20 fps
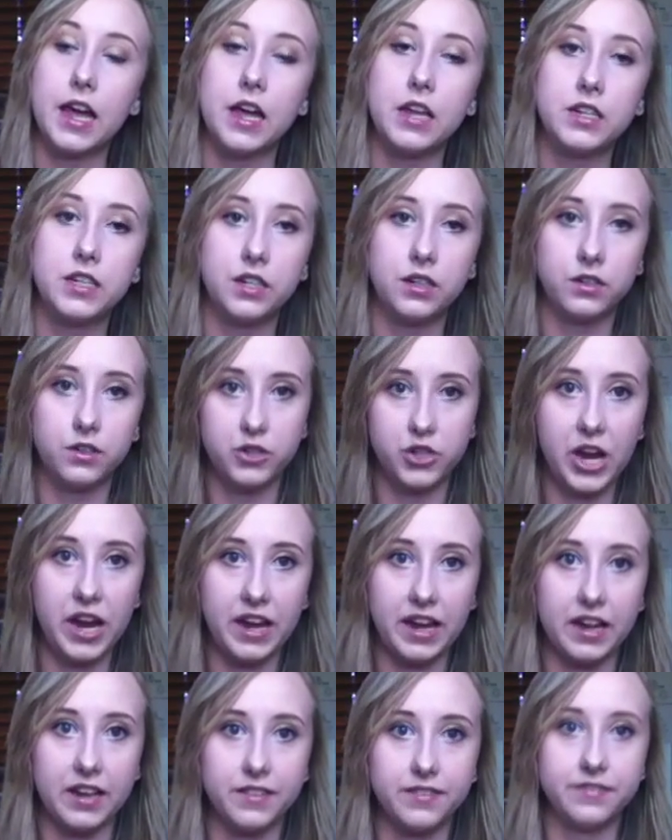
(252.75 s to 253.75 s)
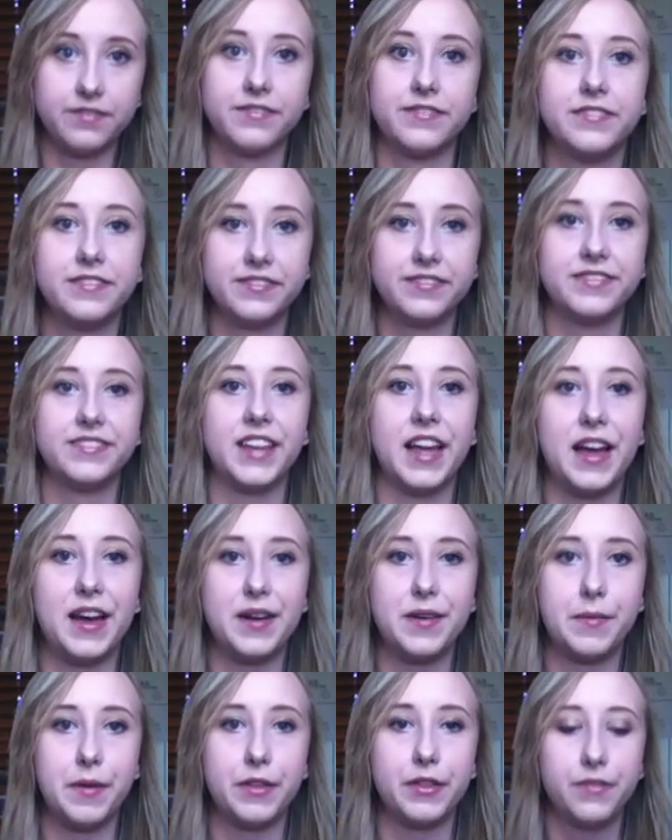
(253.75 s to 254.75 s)
until check-in
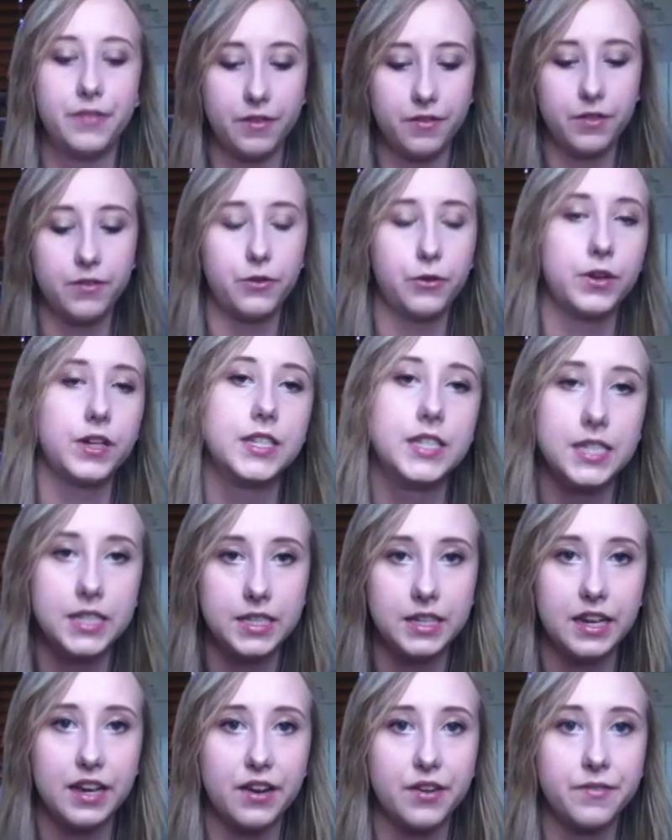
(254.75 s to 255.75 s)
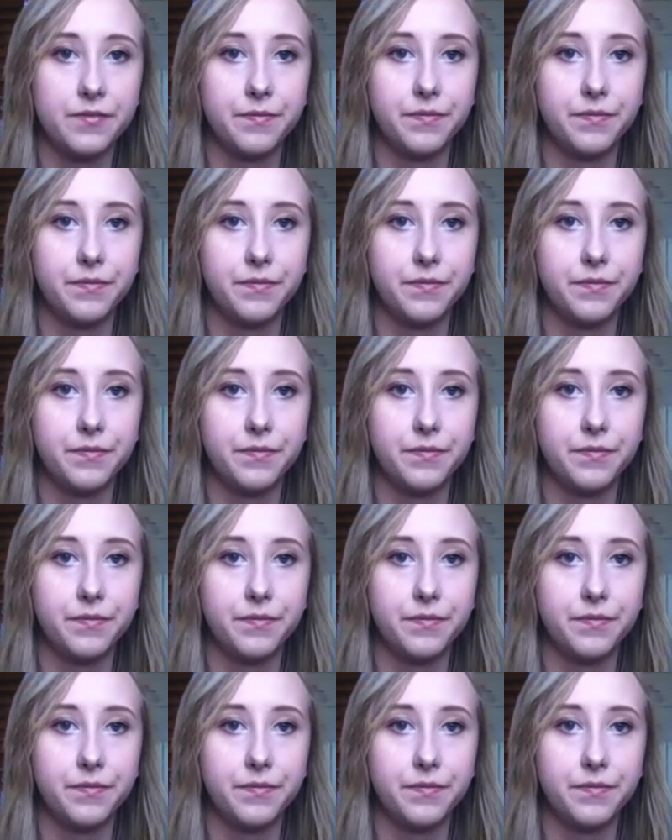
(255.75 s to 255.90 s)
on the 5th of August this year.